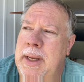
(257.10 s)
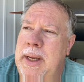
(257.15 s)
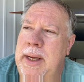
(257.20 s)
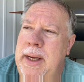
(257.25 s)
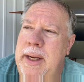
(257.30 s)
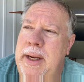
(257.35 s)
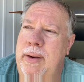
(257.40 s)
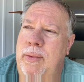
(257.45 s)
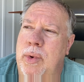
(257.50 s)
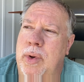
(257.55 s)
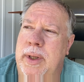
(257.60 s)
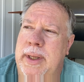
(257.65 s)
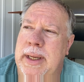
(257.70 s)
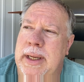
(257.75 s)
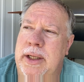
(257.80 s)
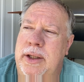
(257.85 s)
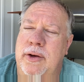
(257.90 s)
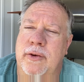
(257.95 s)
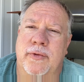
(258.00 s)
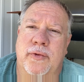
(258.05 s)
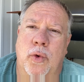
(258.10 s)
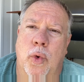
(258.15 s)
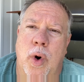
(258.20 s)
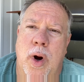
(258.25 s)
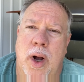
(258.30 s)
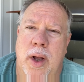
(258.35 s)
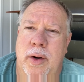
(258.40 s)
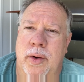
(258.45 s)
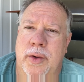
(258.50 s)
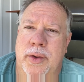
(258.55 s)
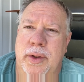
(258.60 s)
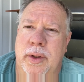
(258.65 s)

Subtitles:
It will get to 400